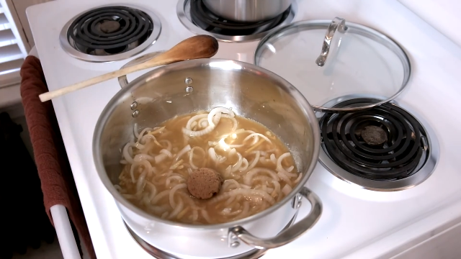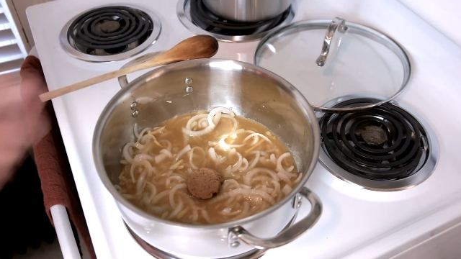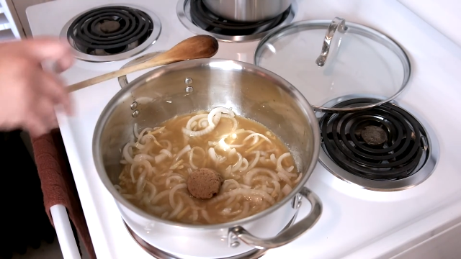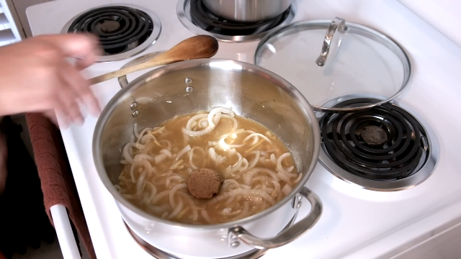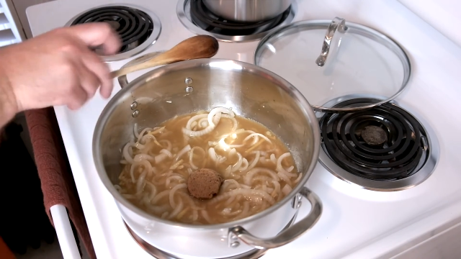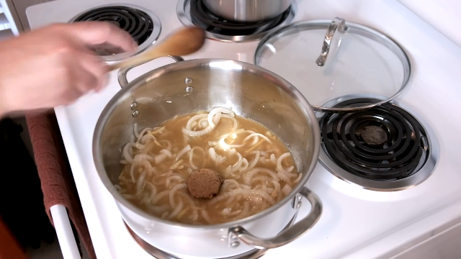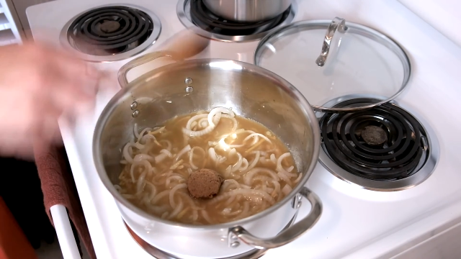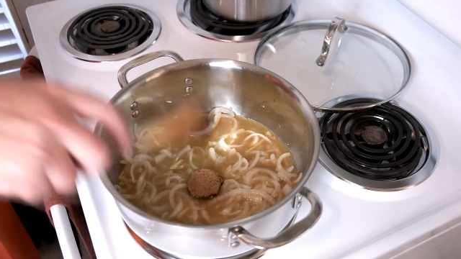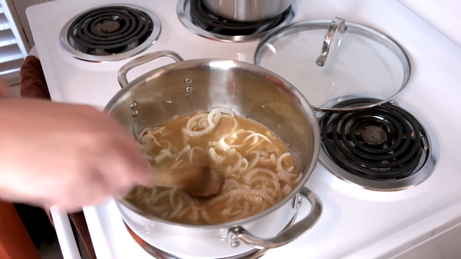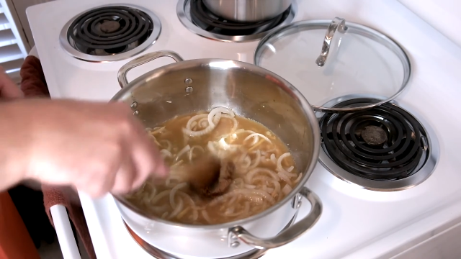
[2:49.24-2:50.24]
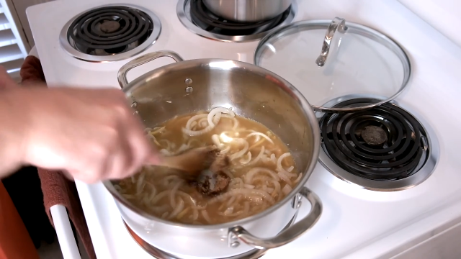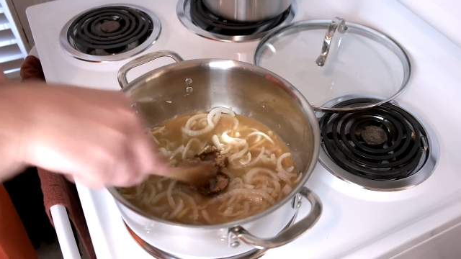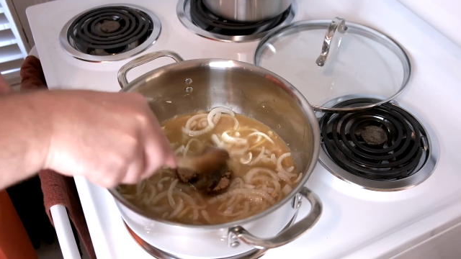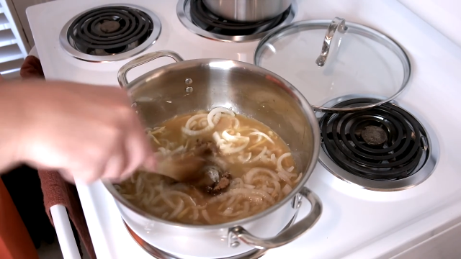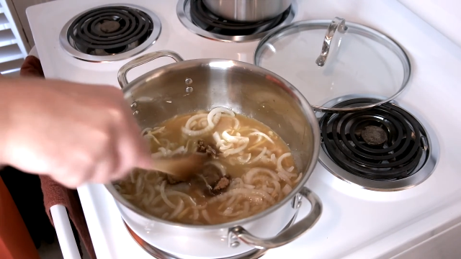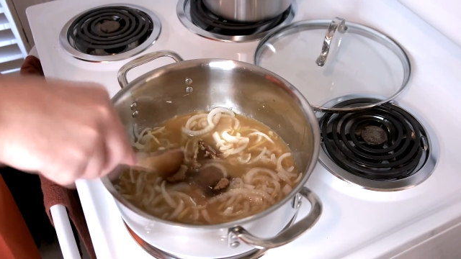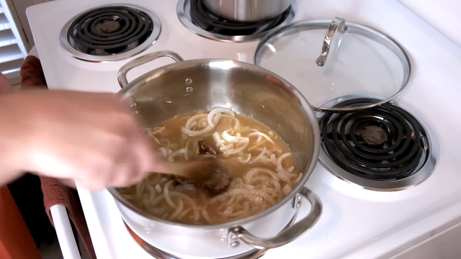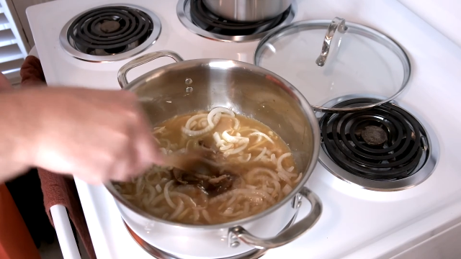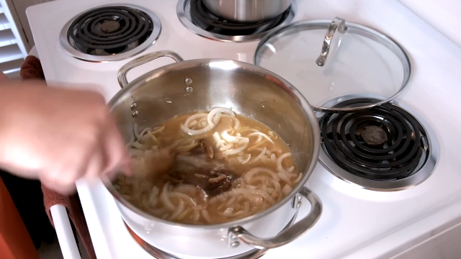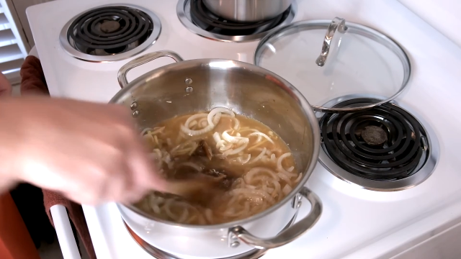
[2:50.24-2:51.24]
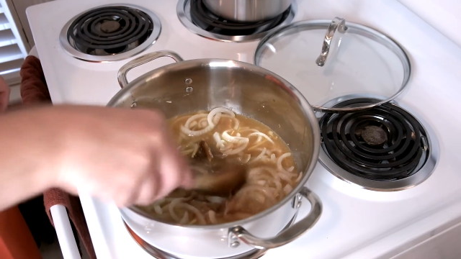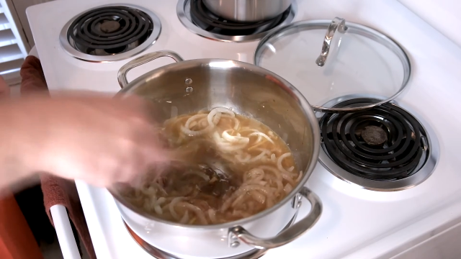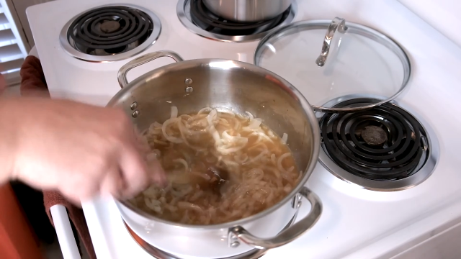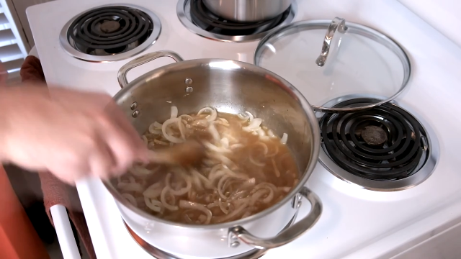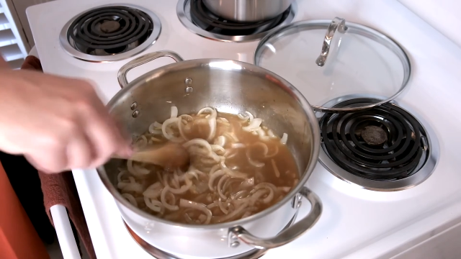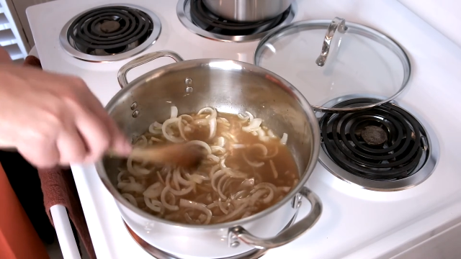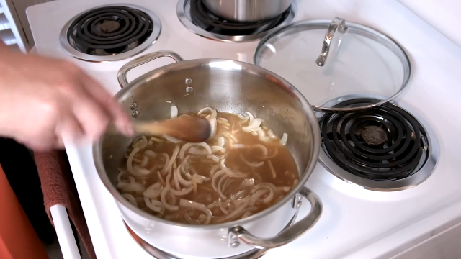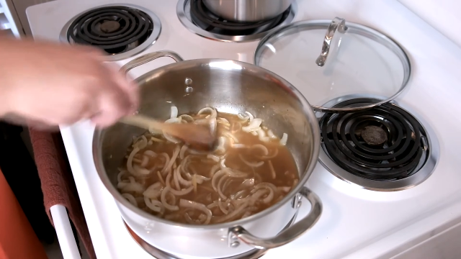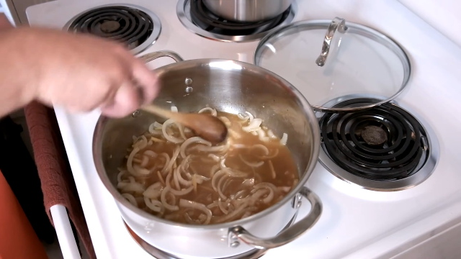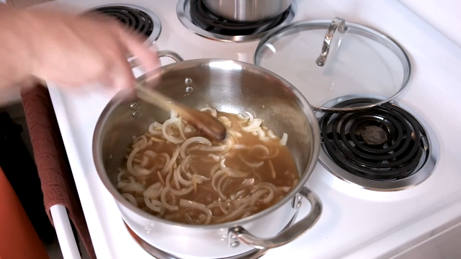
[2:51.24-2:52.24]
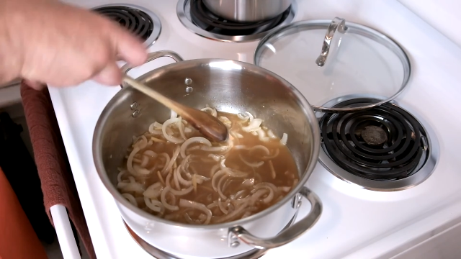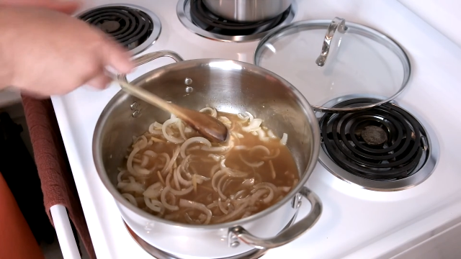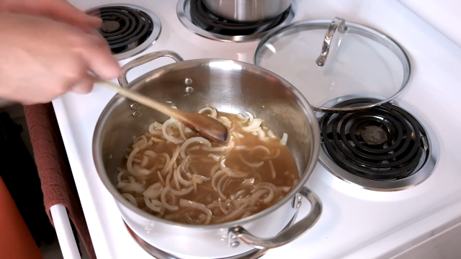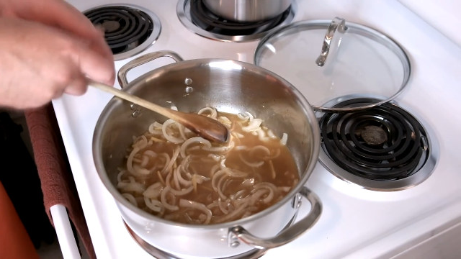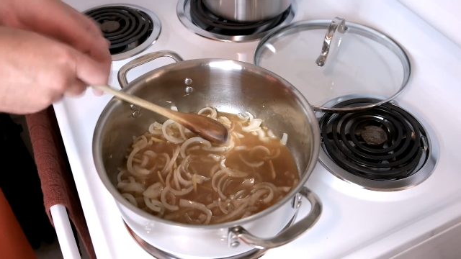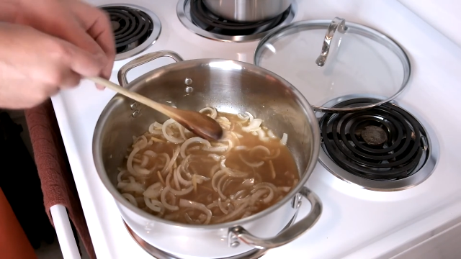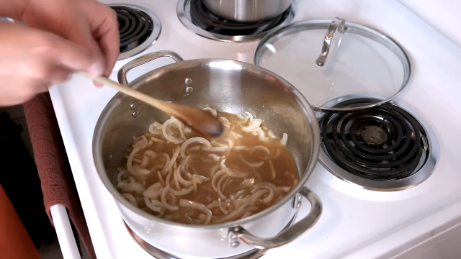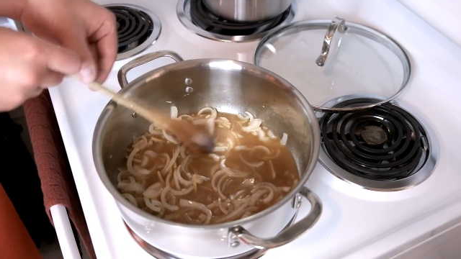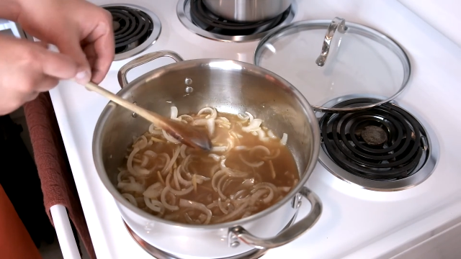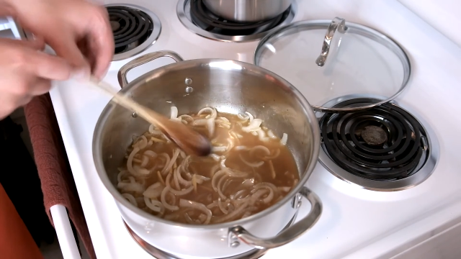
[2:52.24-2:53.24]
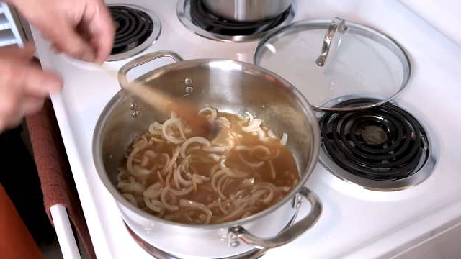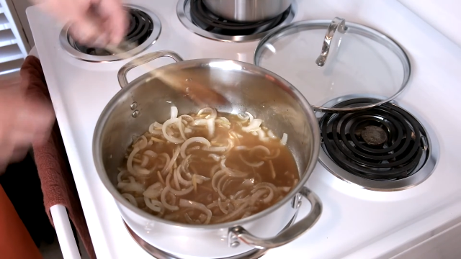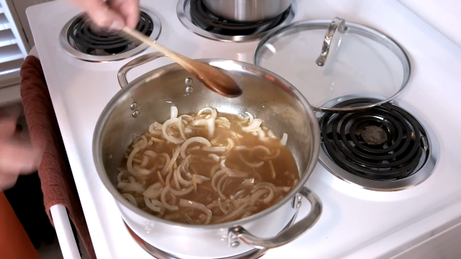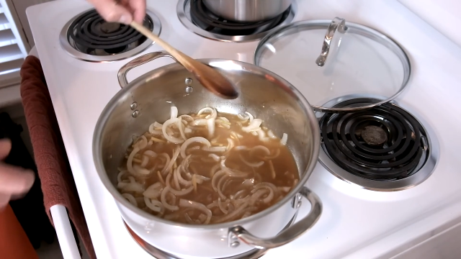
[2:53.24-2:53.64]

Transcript: [unreadable: no face in view]